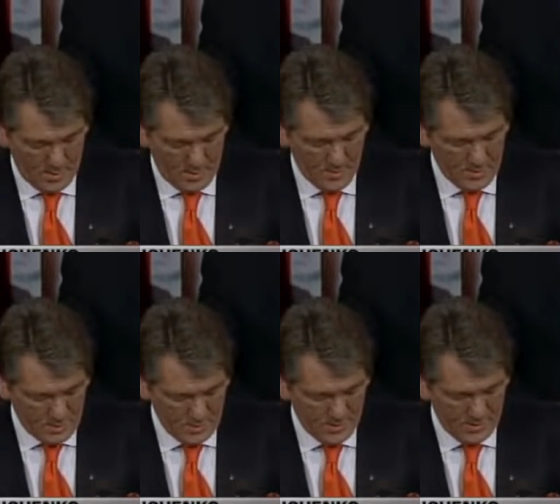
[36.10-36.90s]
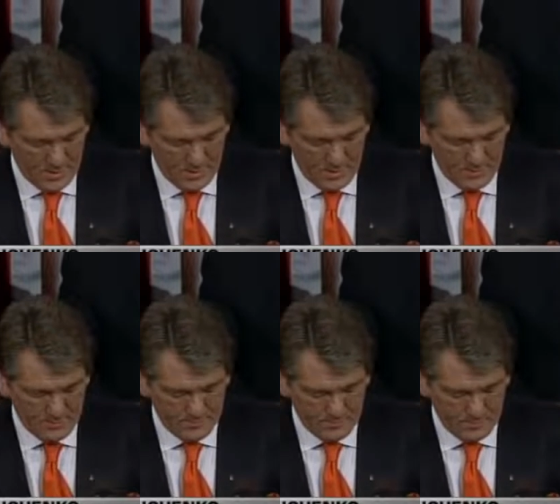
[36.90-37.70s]
We
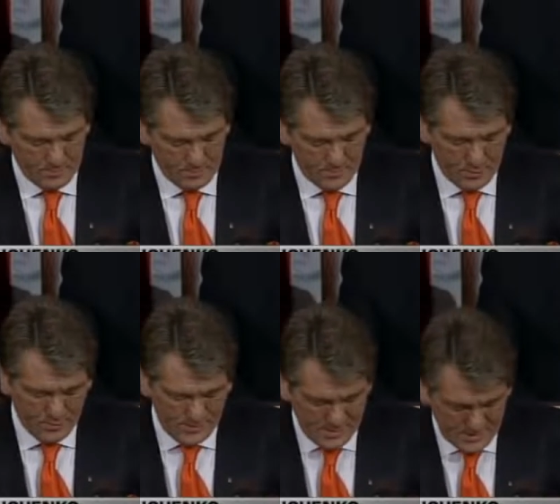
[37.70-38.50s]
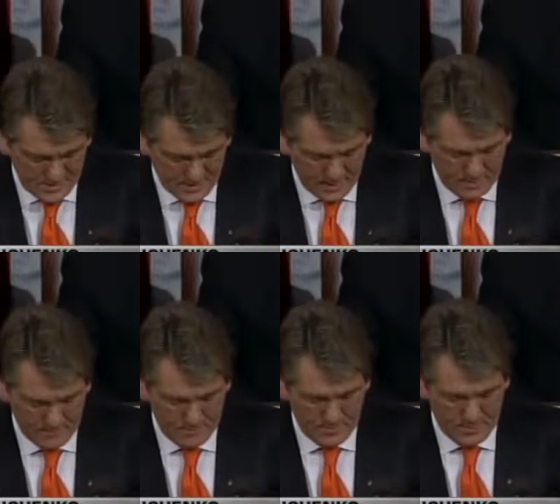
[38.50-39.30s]
heard them because
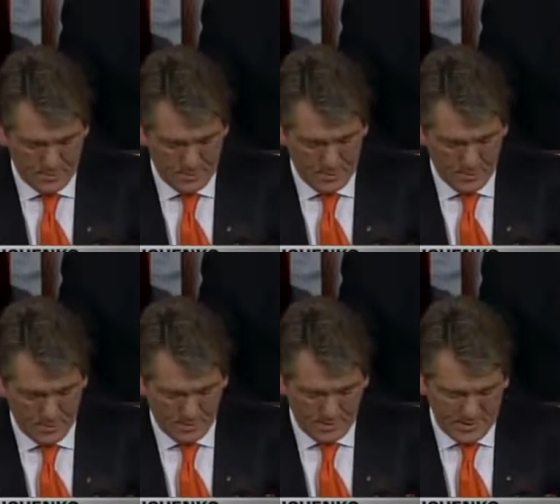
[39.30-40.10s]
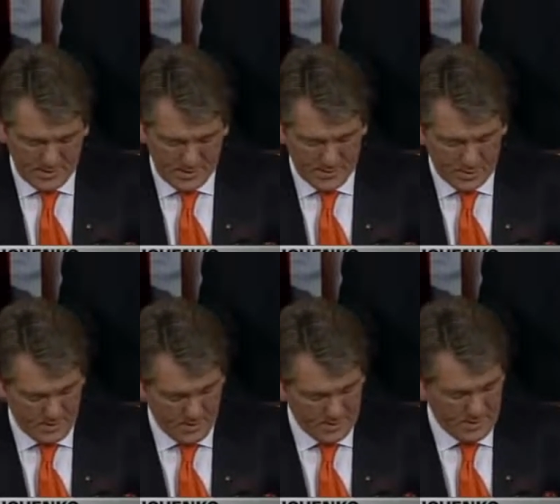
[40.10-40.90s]
at all times
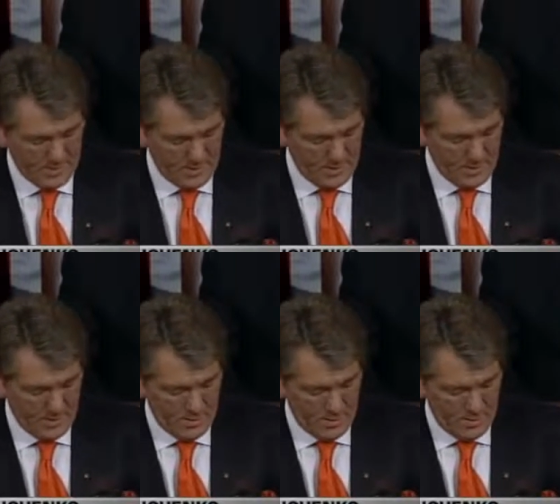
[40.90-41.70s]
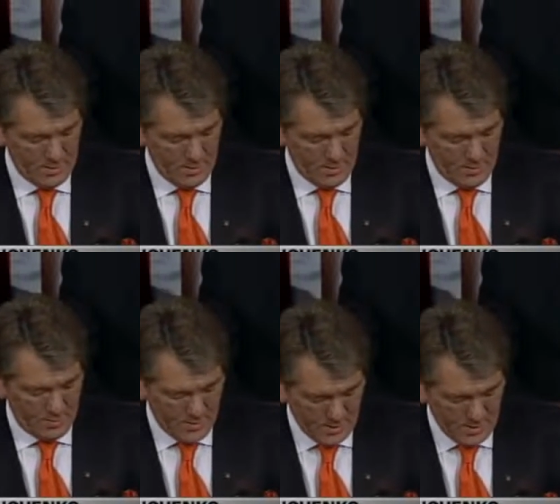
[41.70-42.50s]
Ukrainians felt
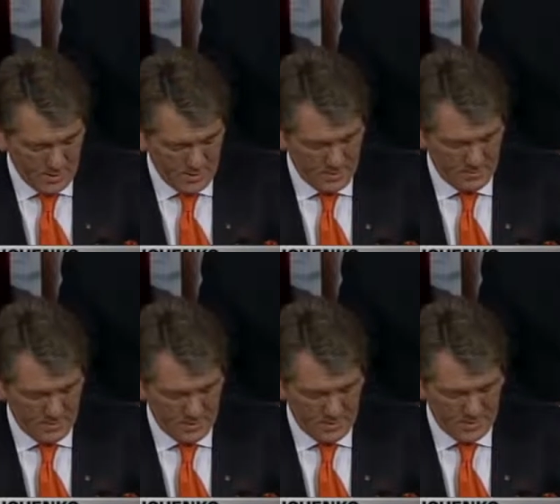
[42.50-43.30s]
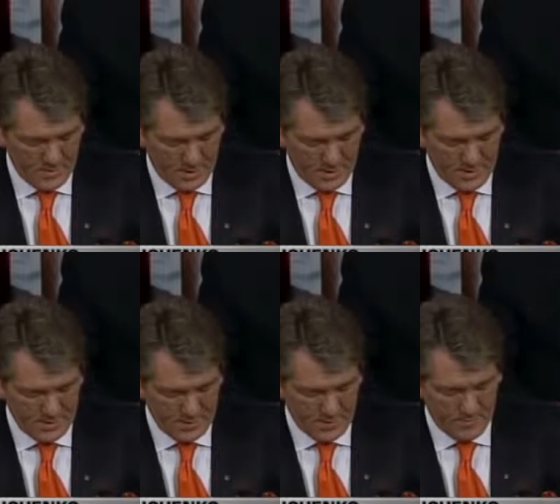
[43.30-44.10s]
related to Americans
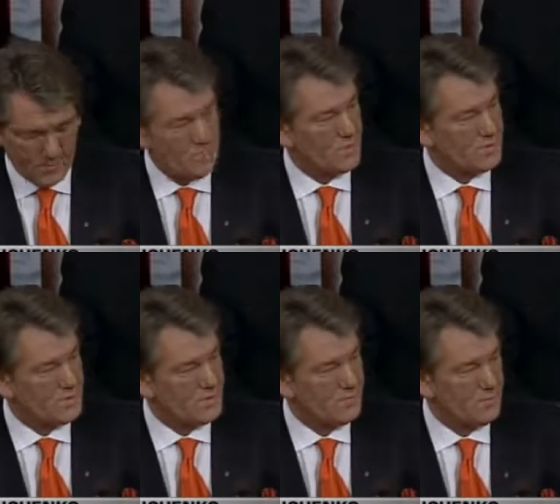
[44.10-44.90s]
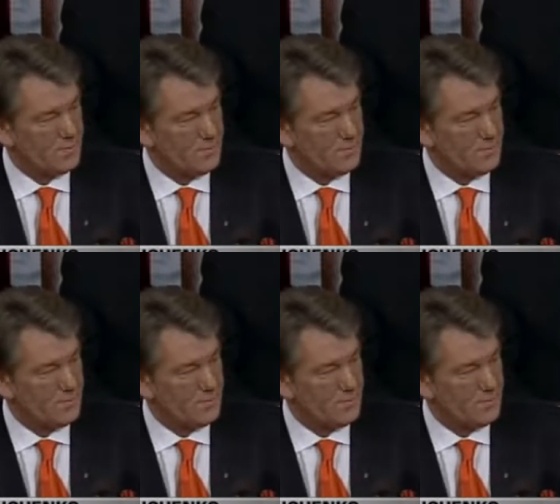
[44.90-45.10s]
in the space